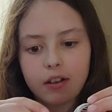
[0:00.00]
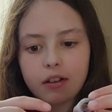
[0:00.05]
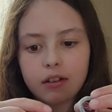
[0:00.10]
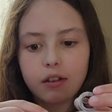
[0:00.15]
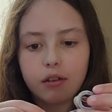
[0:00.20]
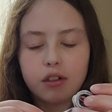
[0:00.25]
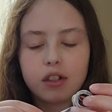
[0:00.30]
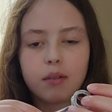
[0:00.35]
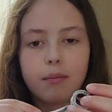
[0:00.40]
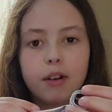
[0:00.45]

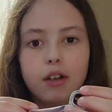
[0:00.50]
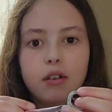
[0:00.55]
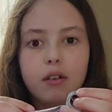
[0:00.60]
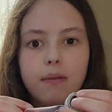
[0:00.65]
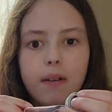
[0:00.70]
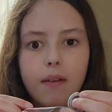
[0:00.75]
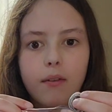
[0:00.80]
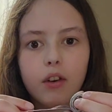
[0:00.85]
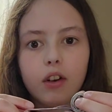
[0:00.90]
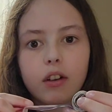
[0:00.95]
Those are my two
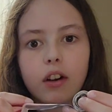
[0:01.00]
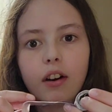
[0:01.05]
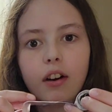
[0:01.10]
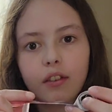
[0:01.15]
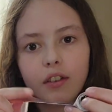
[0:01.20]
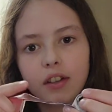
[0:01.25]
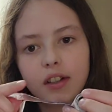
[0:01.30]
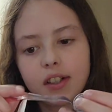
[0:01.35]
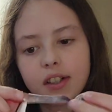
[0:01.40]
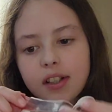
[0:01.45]
favorite
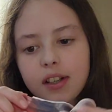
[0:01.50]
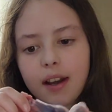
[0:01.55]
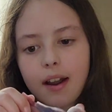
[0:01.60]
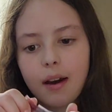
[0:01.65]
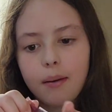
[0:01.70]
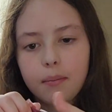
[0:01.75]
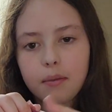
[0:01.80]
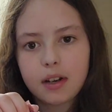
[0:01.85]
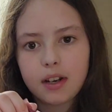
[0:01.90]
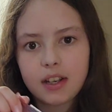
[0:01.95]
colors. Now
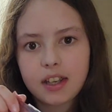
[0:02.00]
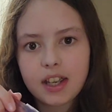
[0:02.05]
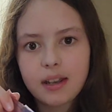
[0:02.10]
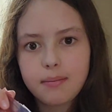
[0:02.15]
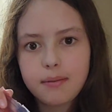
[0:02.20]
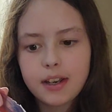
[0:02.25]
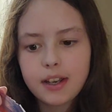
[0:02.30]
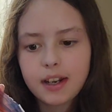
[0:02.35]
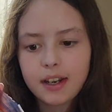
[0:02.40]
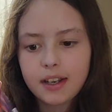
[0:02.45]
I'm gonna keep
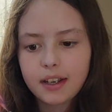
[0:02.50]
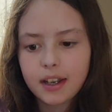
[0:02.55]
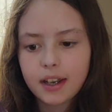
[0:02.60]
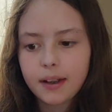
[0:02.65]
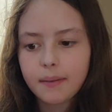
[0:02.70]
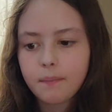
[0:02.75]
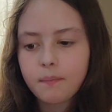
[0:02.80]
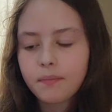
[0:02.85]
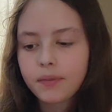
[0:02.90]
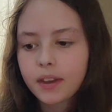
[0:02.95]
eating it.